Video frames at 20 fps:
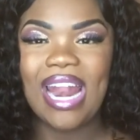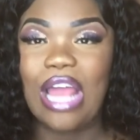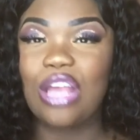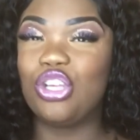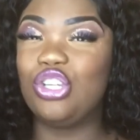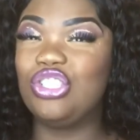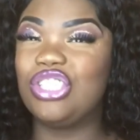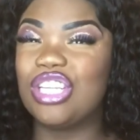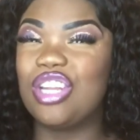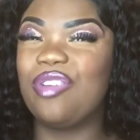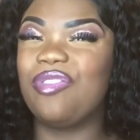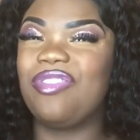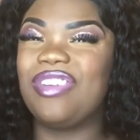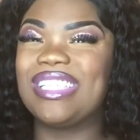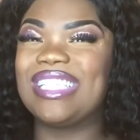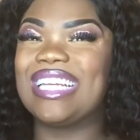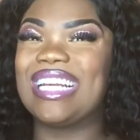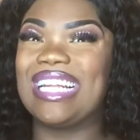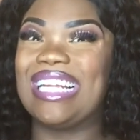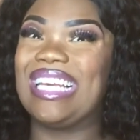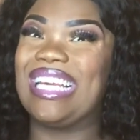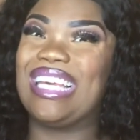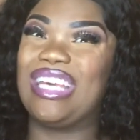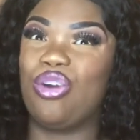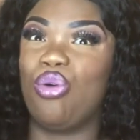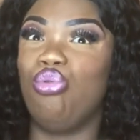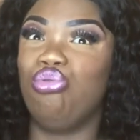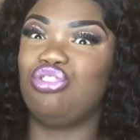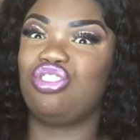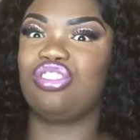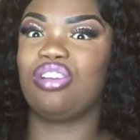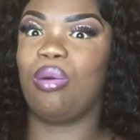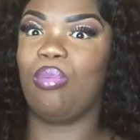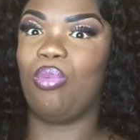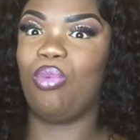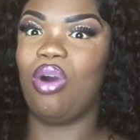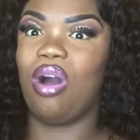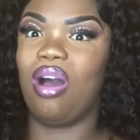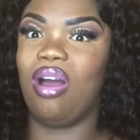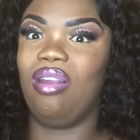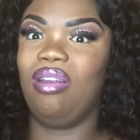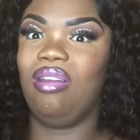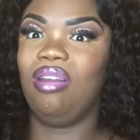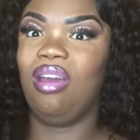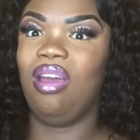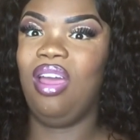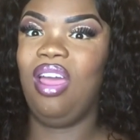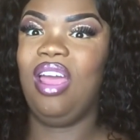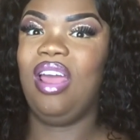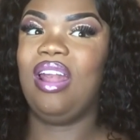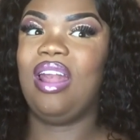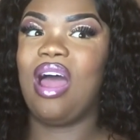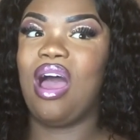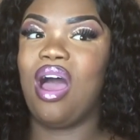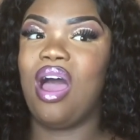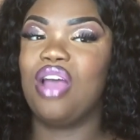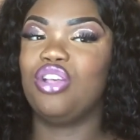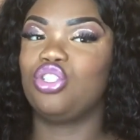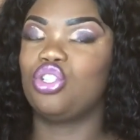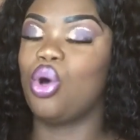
like, you didn't physically kill someone, like,